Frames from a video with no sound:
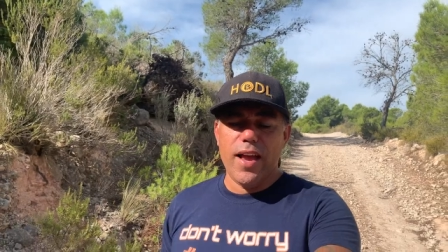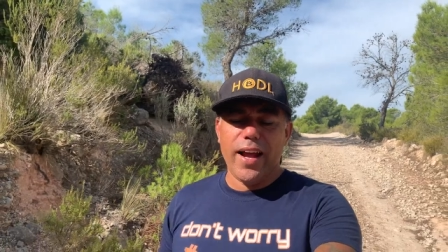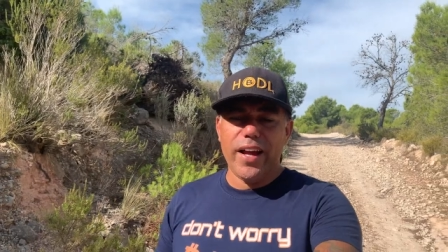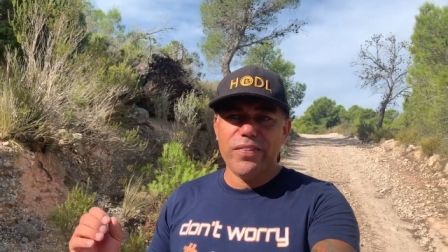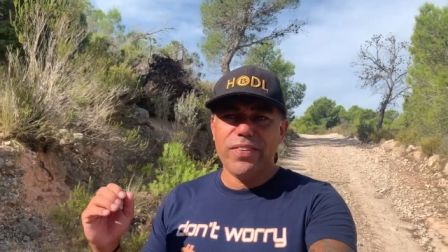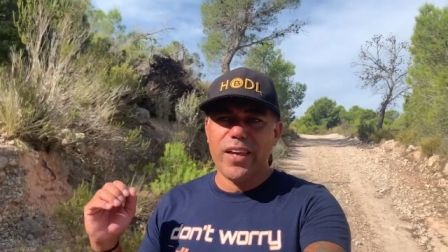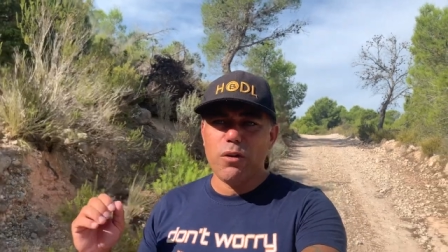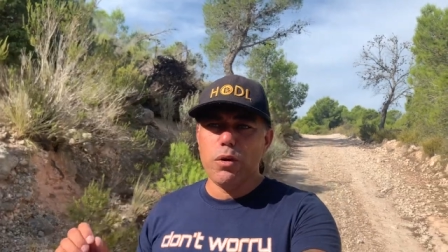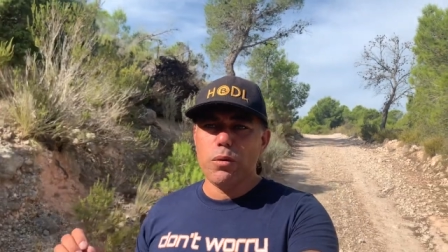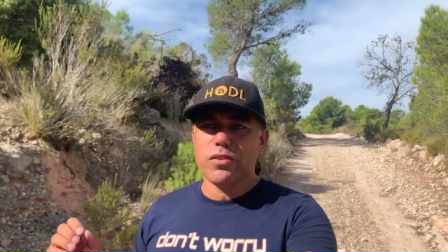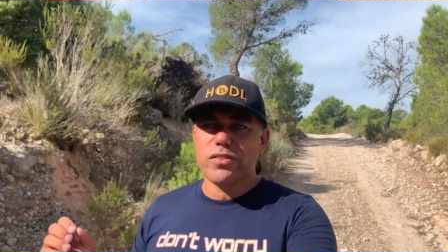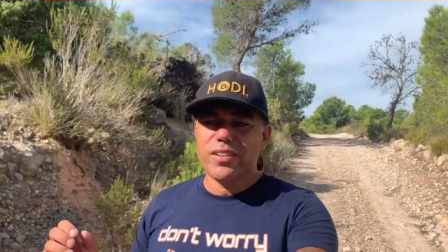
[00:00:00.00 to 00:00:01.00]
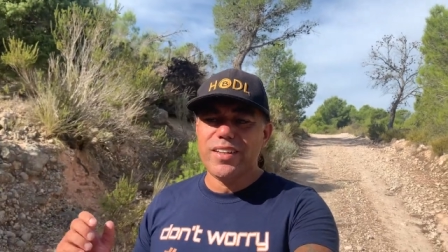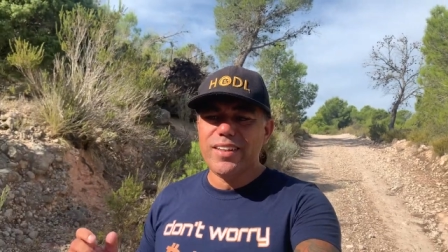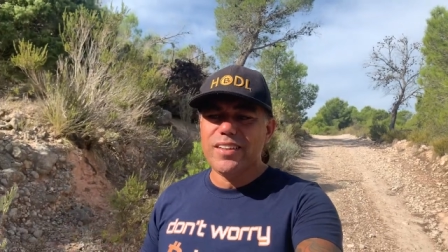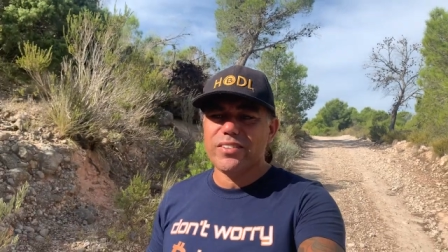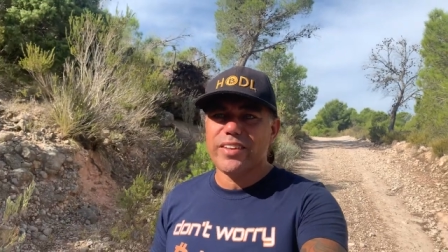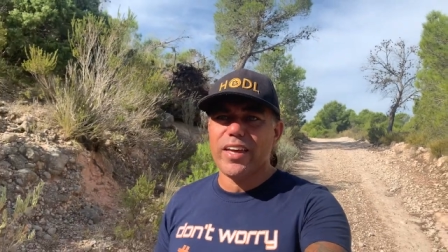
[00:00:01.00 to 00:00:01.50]
I think we will see
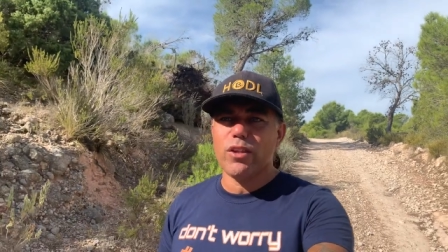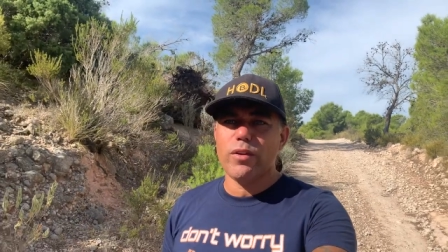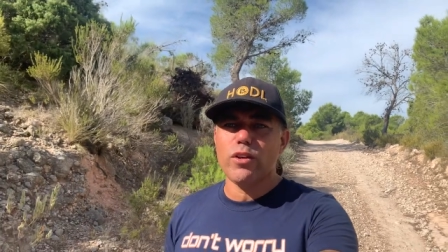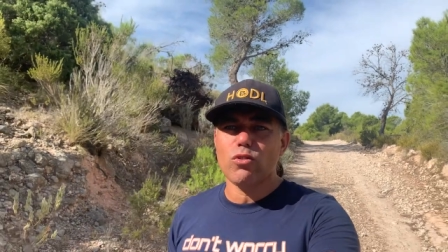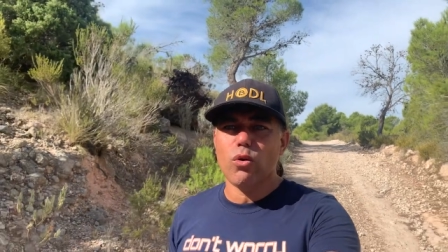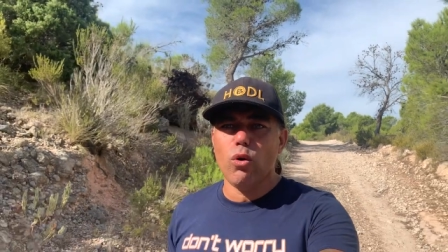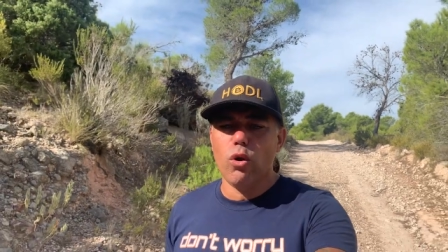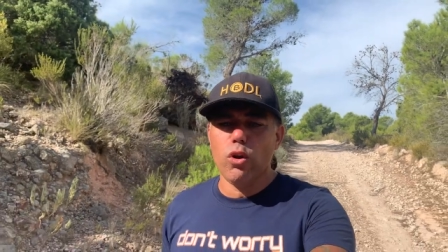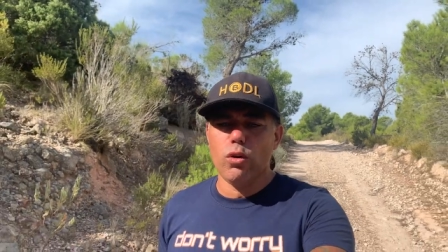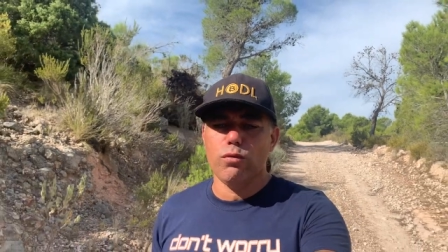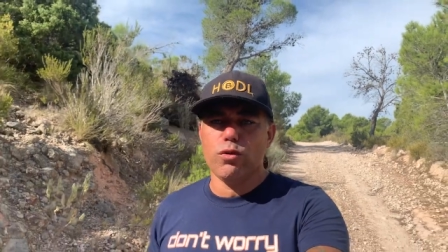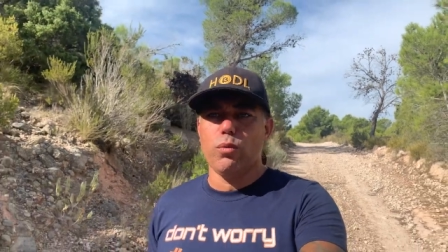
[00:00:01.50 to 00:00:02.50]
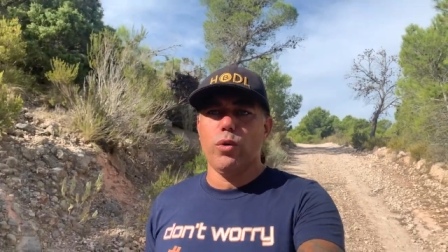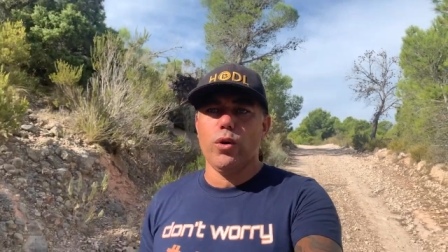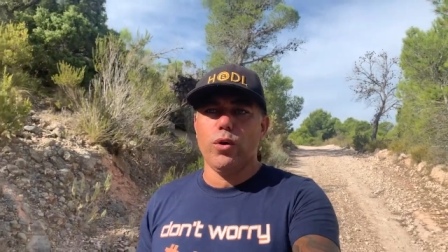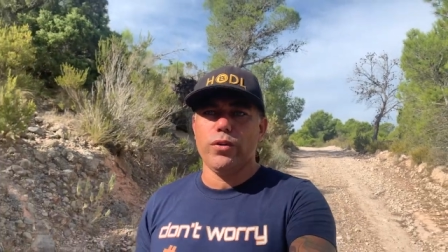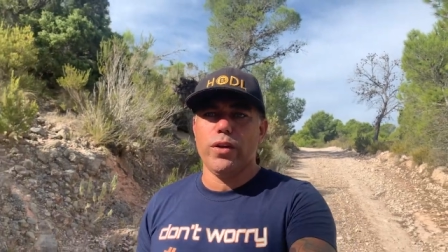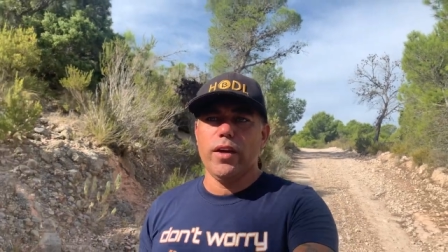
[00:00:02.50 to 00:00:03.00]
these gatherings all over the
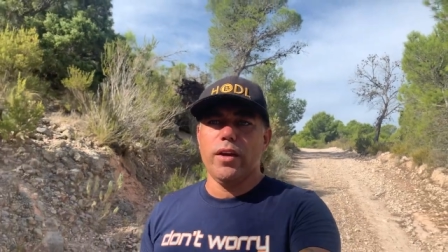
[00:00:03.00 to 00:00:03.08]
world